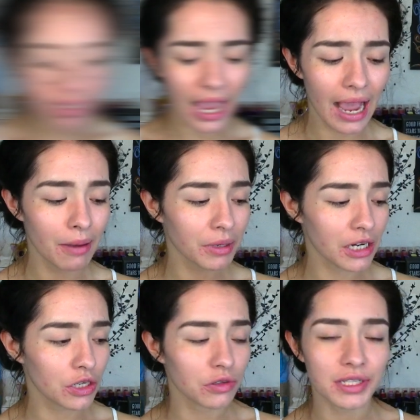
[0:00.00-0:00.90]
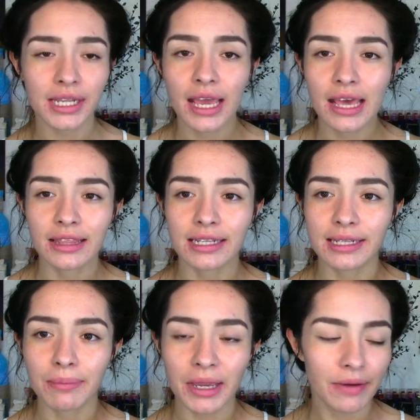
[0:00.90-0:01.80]
Yeah, I'm gonna use
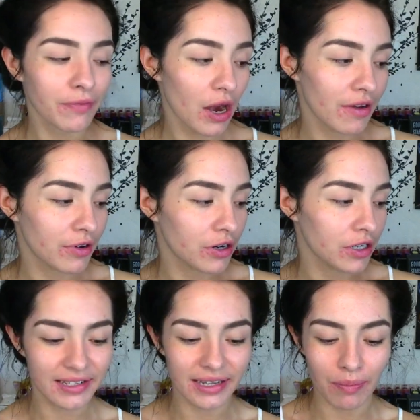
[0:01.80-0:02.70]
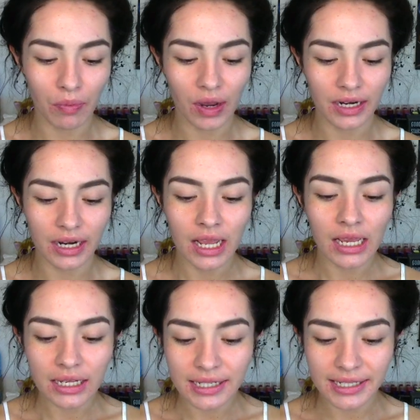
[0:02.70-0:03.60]
this Makeup Forever Step 1
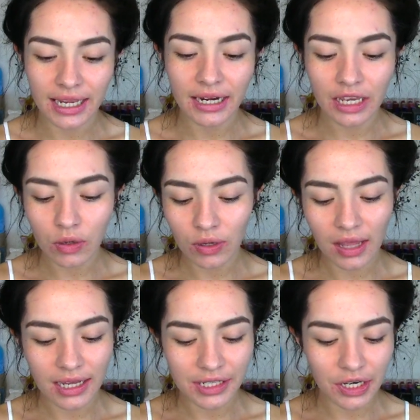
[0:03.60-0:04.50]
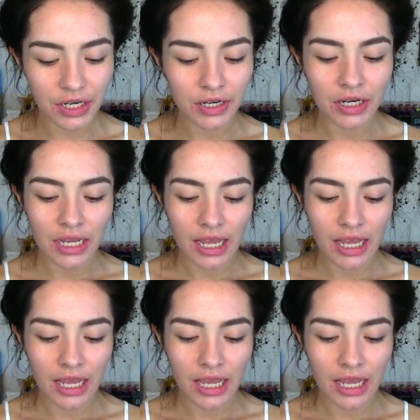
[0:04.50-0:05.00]
Skin Equalizer,